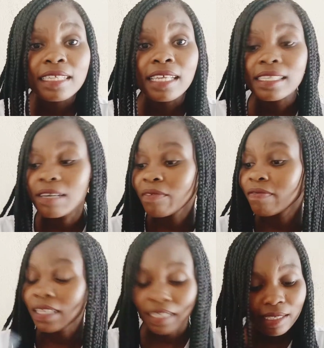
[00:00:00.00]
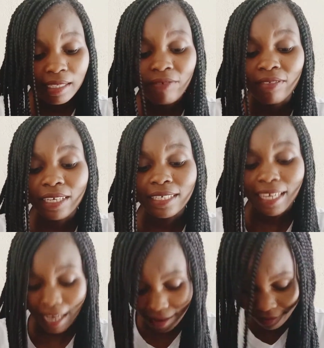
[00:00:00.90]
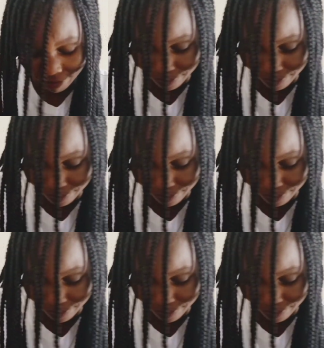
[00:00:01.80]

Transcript: these are some of the stuff that I have.